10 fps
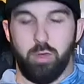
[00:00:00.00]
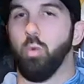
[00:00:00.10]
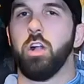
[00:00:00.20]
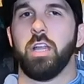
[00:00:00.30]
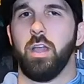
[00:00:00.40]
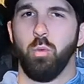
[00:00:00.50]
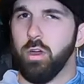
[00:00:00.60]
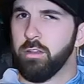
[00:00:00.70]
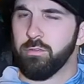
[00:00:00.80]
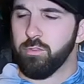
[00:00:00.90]
a walleye
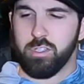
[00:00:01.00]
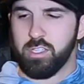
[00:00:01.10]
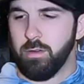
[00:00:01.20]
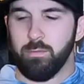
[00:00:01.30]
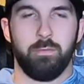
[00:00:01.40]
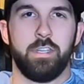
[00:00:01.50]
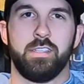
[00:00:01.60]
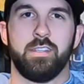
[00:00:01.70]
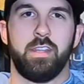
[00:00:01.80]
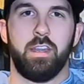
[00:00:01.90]
one for some
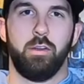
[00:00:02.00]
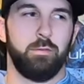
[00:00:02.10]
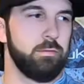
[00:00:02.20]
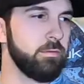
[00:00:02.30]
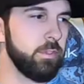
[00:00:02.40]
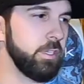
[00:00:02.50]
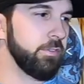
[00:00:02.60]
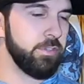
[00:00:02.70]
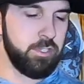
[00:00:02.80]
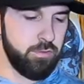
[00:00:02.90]
reason. I don't really
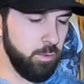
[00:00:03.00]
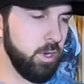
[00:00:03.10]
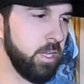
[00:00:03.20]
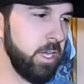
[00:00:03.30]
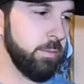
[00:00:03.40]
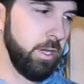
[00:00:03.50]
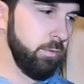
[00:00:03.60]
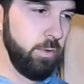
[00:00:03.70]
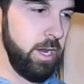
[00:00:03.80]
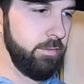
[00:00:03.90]
fish for walleye,
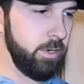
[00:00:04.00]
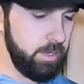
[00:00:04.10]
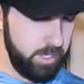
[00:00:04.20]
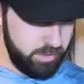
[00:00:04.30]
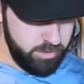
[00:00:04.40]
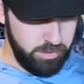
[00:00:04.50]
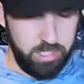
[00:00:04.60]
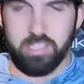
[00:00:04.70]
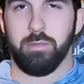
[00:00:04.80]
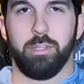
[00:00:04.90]
but whatever, right? So you
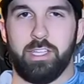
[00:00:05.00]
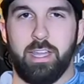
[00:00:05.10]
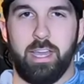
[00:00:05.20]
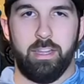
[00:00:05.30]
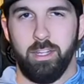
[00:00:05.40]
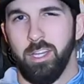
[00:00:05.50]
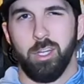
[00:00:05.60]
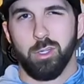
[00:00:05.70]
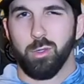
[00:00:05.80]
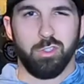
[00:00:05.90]
get something like that.
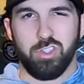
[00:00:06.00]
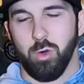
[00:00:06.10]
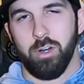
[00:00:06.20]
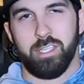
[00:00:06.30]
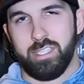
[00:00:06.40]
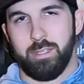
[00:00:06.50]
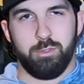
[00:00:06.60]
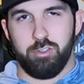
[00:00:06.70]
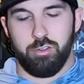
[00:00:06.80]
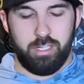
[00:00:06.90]
Cool stories, tips
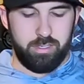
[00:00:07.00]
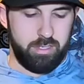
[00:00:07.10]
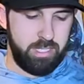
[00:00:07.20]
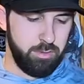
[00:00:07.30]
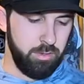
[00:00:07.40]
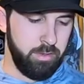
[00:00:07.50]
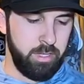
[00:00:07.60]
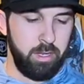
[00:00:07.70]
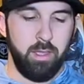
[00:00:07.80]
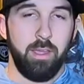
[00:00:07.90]
and tricks, that sort of thing.
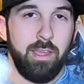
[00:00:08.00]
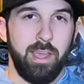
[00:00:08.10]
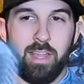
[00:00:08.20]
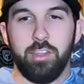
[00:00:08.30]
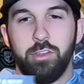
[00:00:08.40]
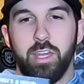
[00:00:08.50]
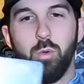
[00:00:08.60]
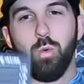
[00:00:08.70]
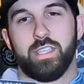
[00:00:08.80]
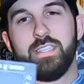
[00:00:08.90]
And then you get a
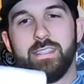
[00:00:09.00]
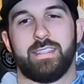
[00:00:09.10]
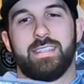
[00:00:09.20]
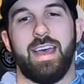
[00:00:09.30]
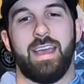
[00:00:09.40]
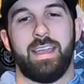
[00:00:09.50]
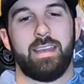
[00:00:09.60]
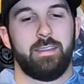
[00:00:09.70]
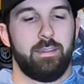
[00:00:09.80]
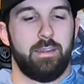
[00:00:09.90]
what's
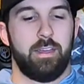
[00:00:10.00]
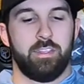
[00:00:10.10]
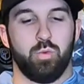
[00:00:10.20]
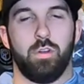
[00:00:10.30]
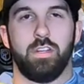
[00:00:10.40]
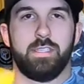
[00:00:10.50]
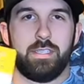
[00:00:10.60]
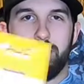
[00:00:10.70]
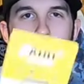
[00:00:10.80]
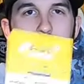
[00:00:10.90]
inside, uh, as well
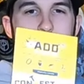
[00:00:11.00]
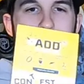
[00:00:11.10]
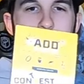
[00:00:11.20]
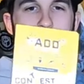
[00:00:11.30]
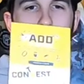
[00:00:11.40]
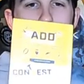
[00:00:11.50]
as the idea on